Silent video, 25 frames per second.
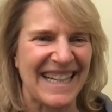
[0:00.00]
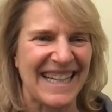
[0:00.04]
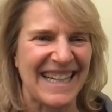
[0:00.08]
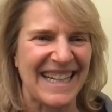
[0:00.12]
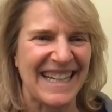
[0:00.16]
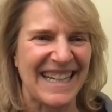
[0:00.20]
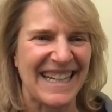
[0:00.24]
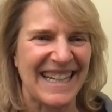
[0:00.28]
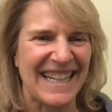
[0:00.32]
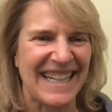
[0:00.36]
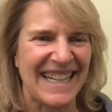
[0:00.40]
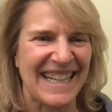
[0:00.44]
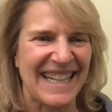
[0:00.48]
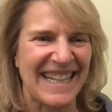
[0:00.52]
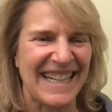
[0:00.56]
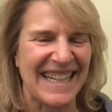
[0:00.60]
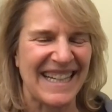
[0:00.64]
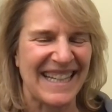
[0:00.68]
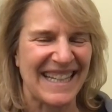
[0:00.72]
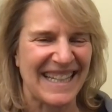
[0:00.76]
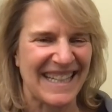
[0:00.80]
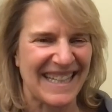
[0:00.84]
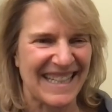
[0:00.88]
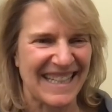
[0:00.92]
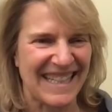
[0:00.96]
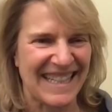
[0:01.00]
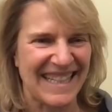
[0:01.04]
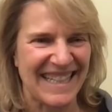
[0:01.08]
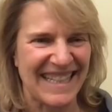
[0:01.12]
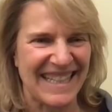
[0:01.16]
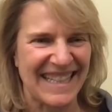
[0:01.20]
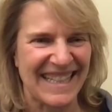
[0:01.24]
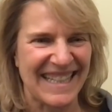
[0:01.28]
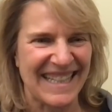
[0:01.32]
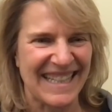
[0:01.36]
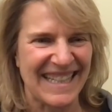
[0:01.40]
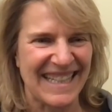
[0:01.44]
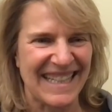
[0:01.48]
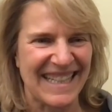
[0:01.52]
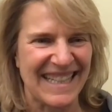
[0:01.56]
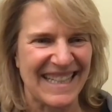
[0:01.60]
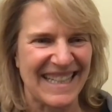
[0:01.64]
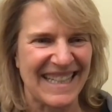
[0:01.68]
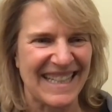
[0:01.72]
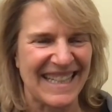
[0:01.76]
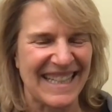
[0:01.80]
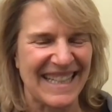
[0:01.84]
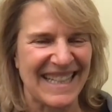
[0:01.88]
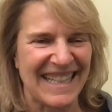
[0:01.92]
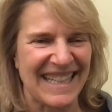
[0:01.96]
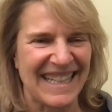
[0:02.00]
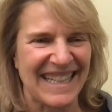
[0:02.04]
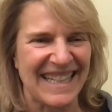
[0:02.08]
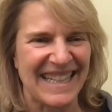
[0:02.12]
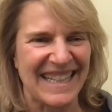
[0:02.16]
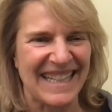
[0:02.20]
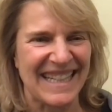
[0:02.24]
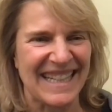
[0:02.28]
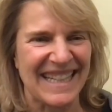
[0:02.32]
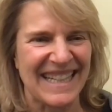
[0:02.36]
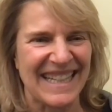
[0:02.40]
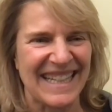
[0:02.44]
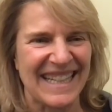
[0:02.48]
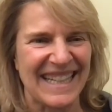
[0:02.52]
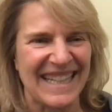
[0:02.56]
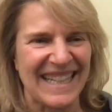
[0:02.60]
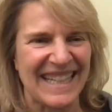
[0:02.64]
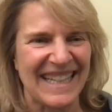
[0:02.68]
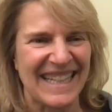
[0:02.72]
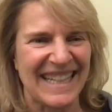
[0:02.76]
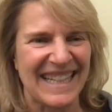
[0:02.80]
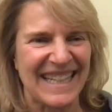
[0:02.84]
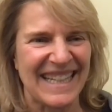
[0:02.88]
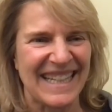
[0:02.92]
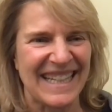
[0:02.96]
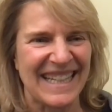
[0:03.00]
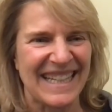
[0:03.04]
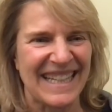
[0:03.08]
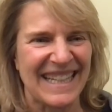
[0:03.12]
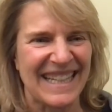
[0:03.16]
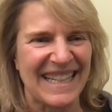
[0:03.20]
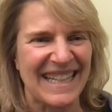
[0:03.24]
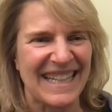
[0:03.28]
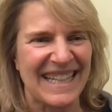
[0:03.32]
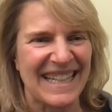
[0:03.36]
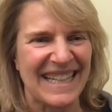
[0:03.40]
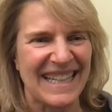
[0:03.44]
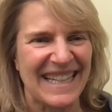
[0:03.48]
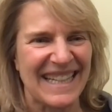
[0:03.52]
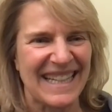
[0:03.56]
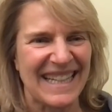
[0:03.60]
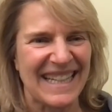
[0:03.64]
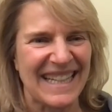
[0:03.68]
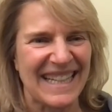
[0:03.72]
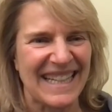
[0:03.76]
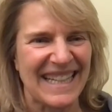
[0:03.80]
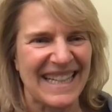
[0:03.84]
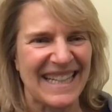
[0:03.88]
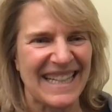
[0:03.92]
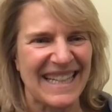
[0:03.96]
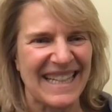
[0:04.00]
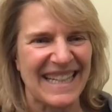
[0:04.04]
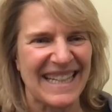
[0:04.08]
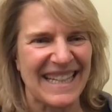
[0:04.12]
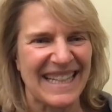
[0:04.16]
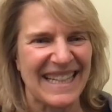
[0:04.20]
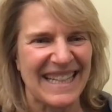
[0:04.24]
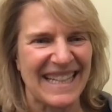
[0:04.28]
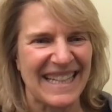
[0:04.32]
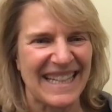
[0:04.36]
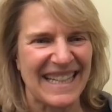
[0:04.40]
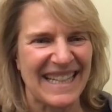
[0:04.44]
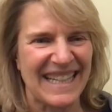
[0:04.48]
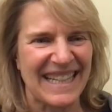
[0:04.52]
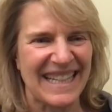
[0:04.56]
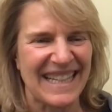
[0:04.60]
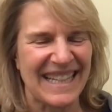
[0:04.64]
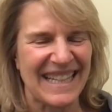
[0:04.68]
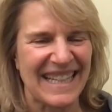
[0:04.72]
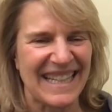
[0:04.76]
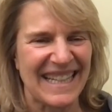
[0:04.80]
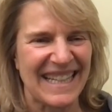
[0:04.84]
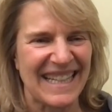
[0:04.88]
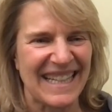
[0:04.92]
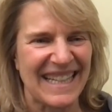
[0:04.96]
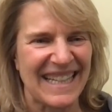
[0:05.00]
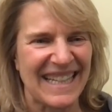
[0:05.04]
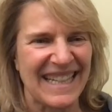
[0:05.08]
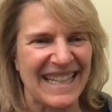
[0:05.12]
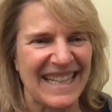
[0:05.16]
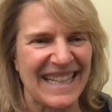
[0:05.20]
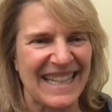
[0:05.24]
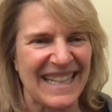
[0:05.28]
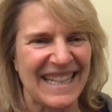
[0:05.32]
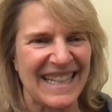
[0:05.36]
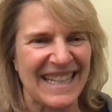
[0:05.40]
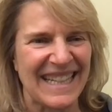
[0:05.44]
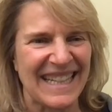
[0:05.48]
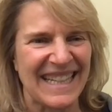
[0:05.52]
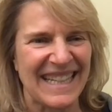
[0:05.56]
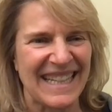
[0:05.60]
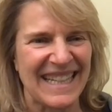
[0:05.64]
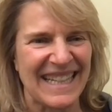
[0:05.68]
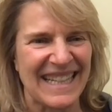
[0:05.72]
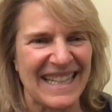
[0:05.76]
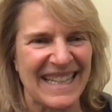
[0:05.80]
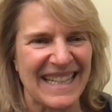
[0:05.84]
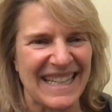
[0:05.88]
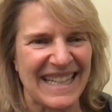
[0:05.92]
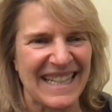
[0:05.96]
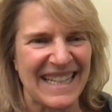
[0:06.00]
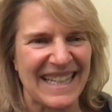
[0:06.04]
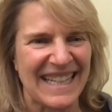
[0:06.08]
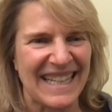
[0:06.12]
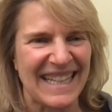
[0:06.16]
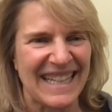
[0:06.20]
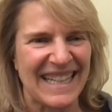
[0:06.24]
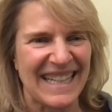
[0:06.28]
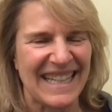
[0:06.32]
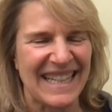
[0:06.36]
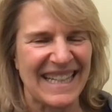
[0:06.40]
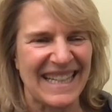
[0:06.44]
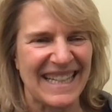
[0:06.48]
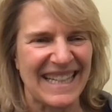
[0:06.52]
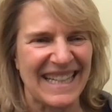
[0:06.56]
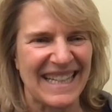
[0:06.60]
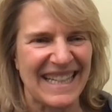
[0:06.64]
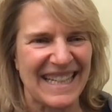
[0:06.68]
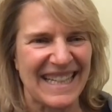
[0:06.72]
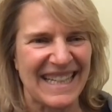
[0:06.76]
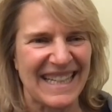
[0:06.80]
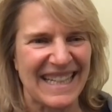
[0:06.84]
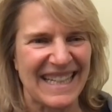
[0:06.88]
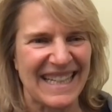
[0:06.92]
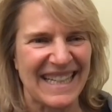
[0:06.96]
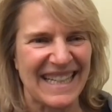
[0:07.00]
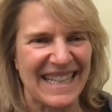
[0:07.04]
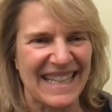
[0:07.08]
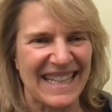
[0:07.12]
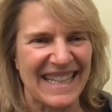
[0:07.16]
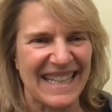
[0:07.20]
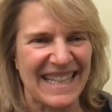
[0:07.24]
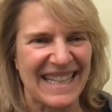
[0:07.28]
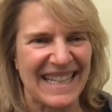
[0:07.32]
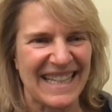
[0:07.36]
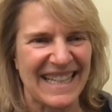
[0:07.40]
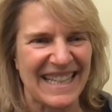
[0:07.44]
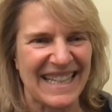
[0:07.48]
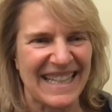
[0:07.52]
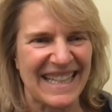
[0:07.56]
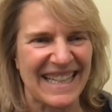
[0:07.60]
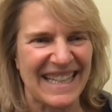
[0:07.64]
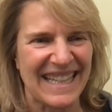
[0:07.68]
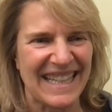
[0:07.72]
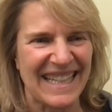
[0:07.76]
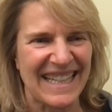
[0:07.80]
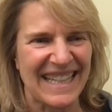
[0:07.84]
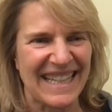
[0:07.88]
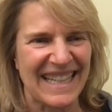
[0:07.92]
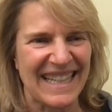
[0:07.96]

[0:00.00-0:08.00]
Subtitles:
(not speaking)